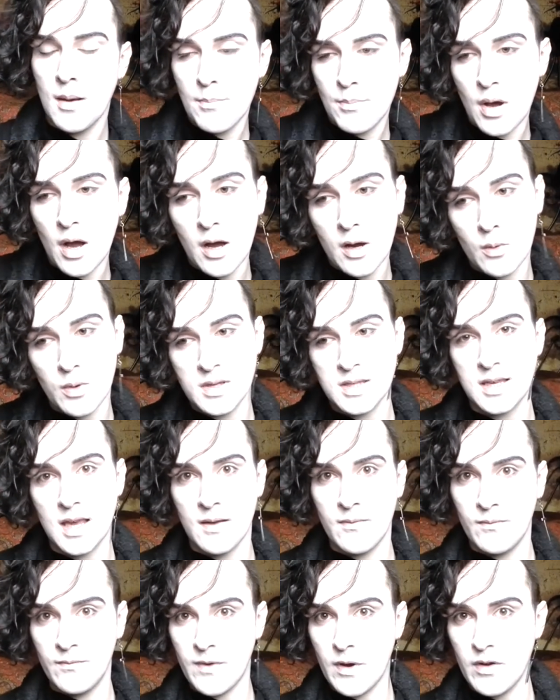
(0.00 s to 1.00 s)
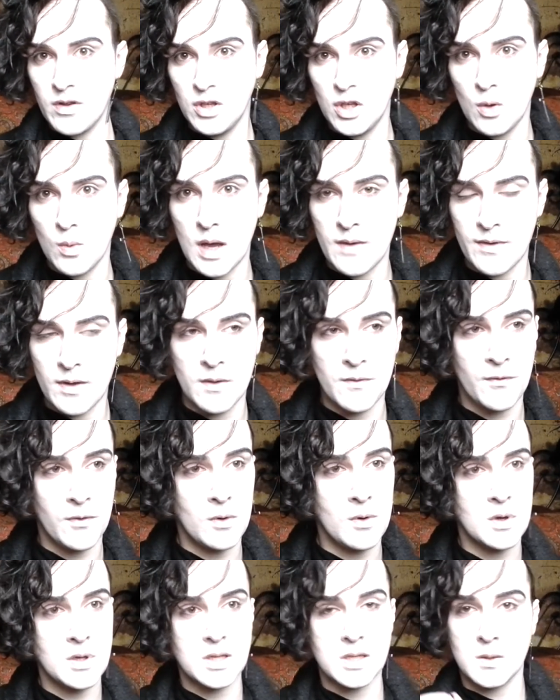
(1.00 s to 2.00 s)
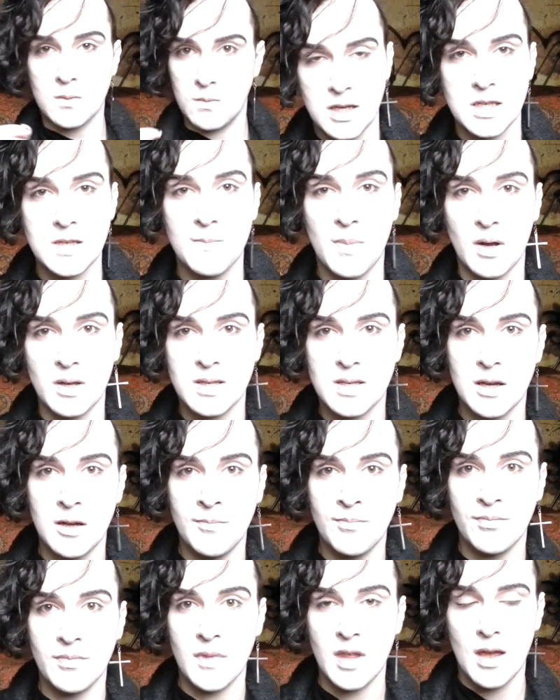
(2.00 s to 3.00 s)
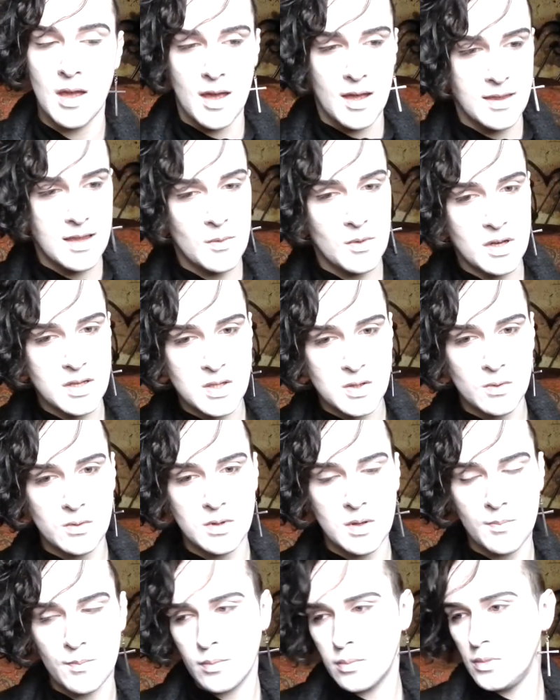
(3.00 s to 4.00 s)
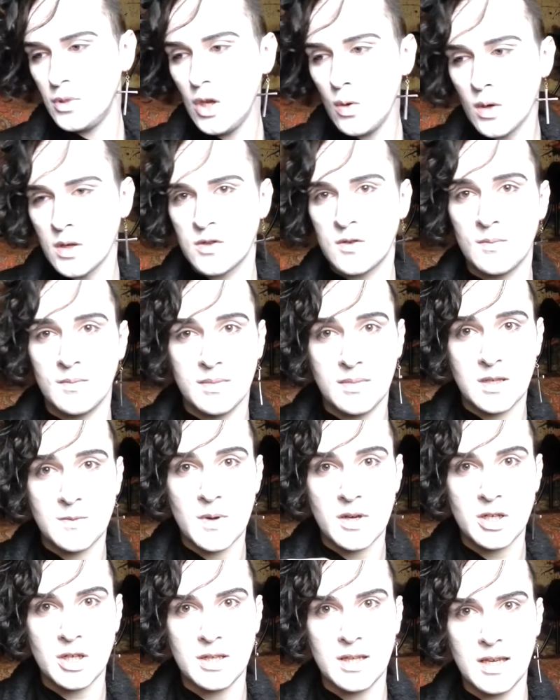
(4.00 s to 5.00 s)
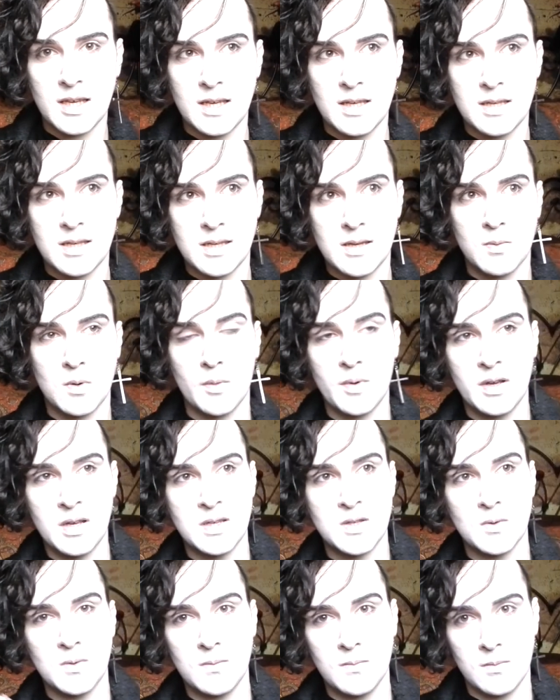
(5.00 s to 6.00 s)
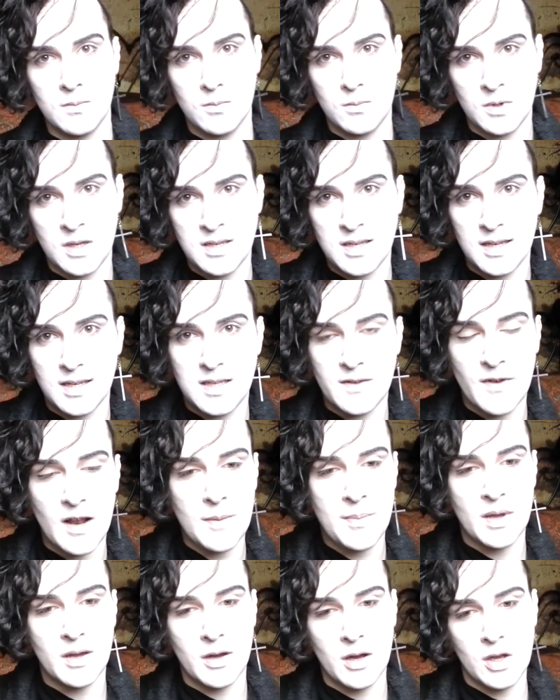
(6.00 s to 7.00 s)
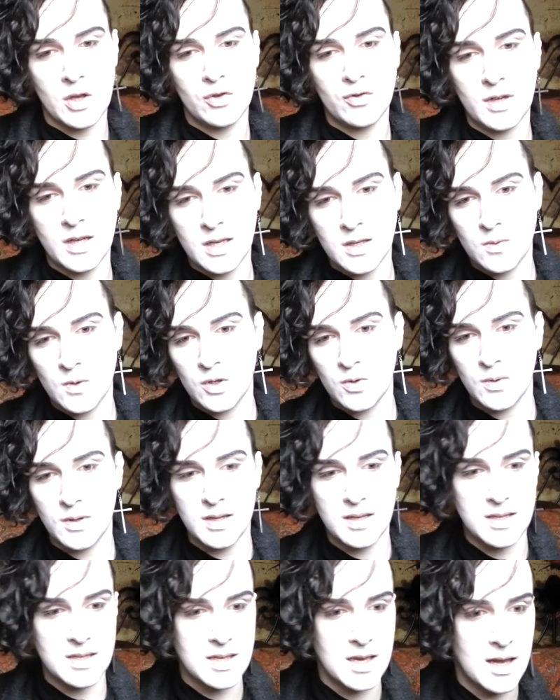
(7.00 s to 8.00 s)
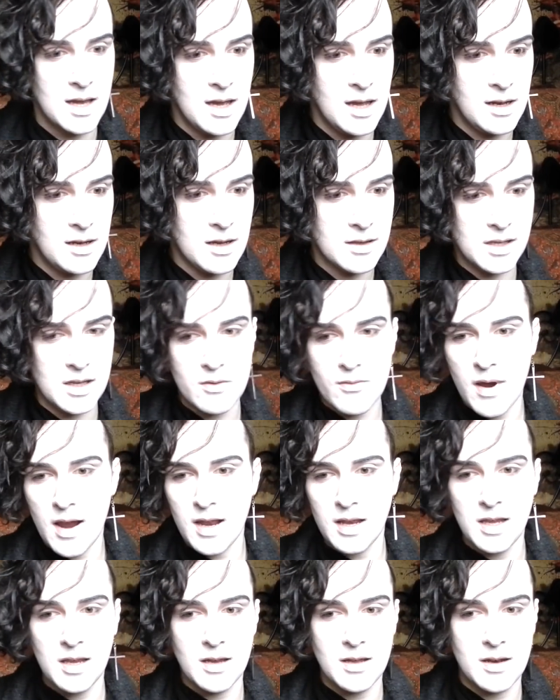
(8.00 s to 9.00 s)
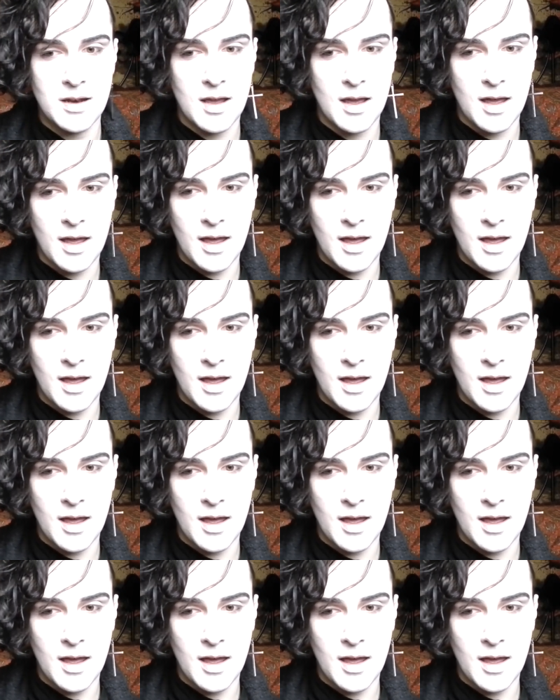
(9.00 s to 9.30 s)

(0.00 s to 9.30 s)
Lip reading: punk, once again, very new wave influence, spot on. Then when I saw the nuance, and especially these, what we consider developing countries, which was the Iranian,